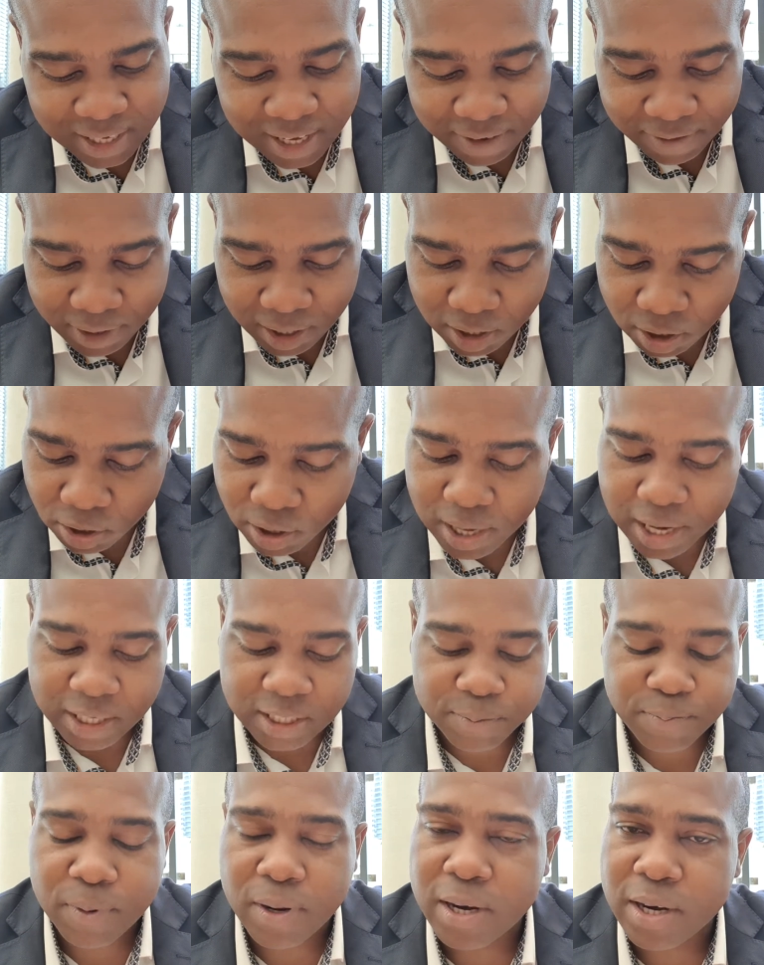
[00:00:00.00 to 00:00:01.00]
give a little
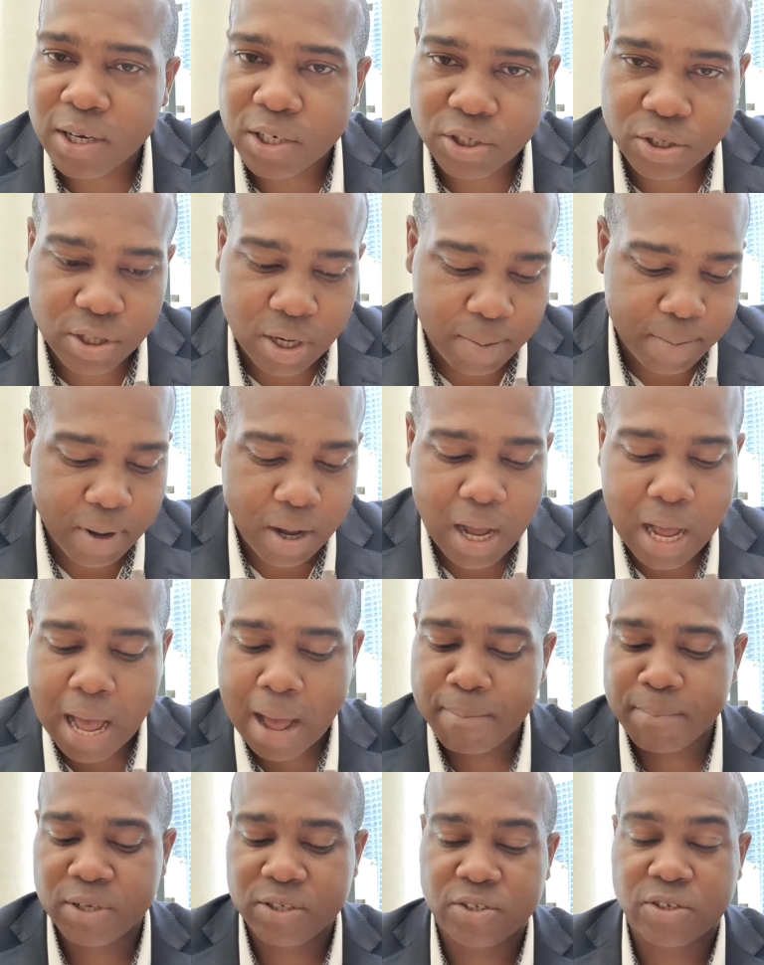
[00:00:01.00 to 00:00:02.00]
explanation about
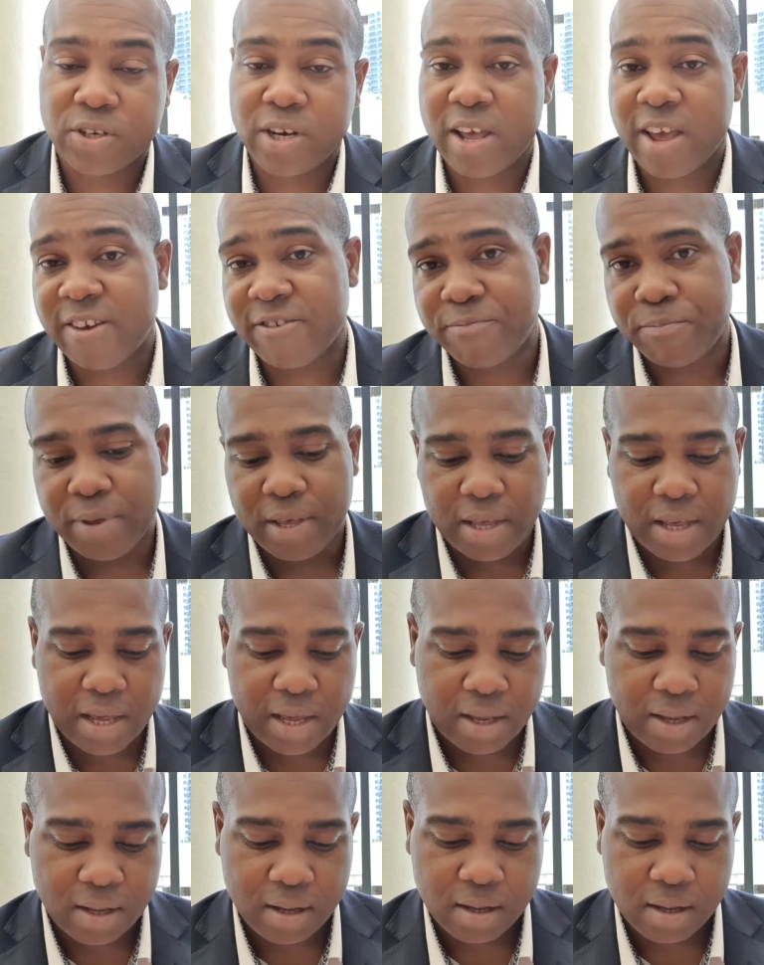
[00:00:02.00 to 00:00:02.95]
Amazon FBA,